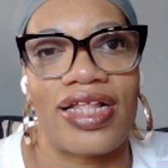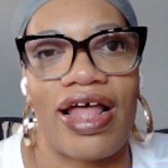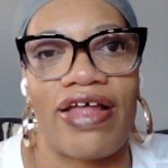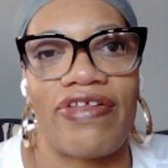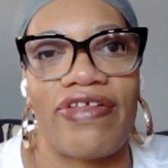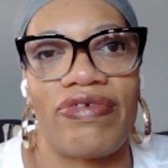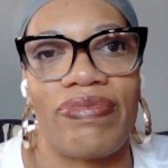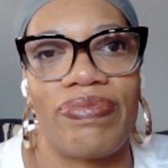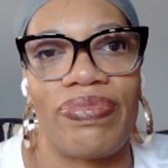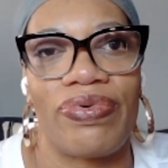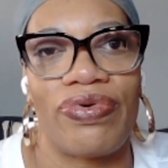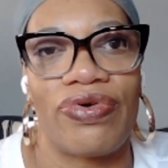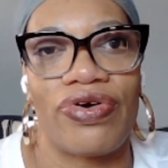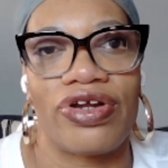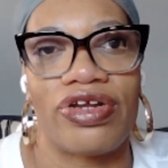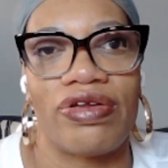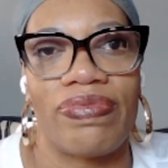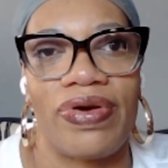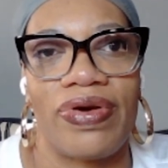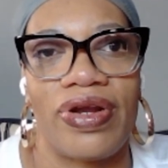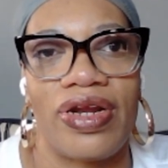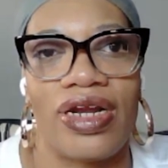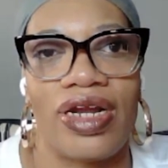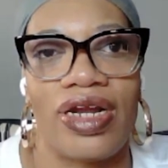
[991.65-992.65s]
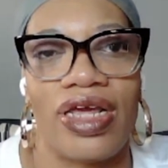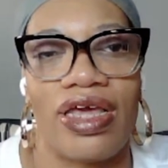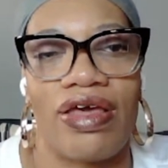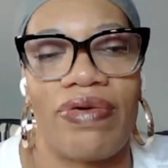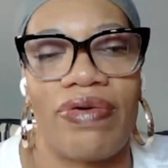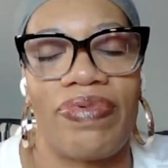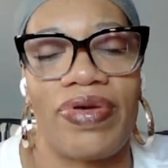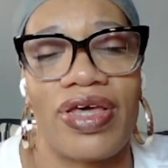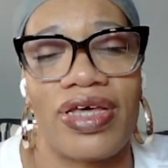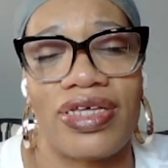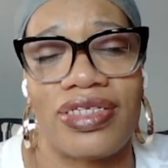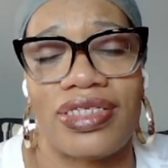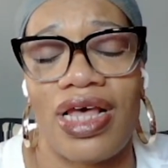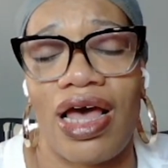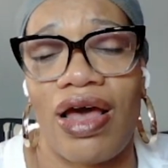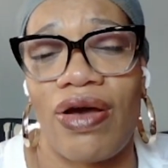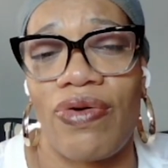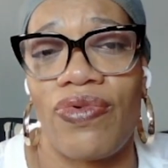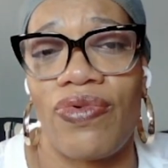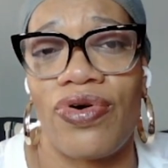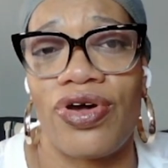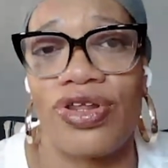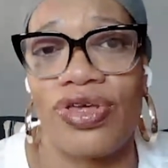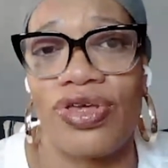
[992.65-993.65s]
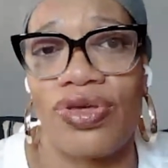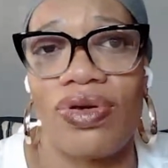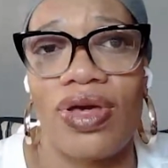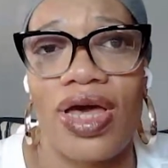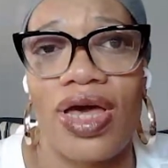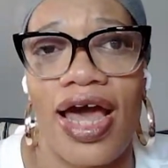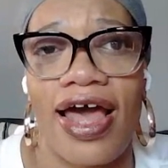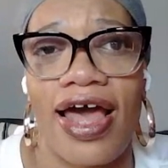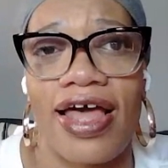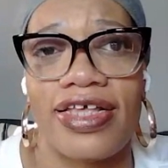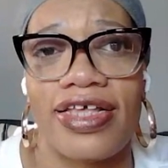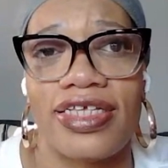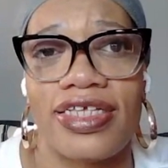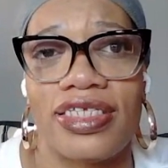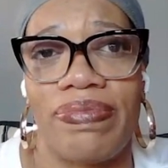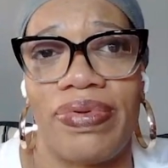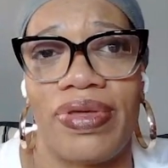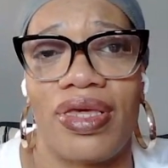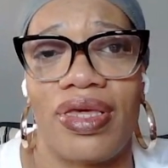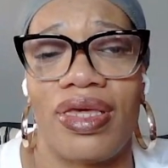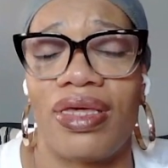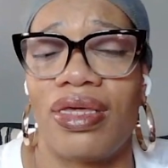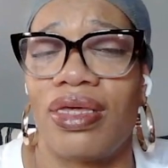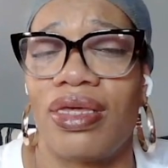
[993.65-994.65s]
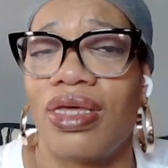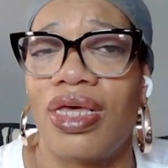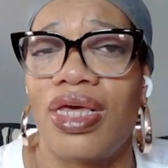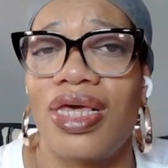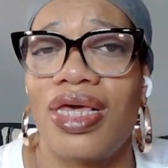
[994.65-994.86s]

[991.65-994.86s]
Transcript: that's important to put in there because I want you guys to be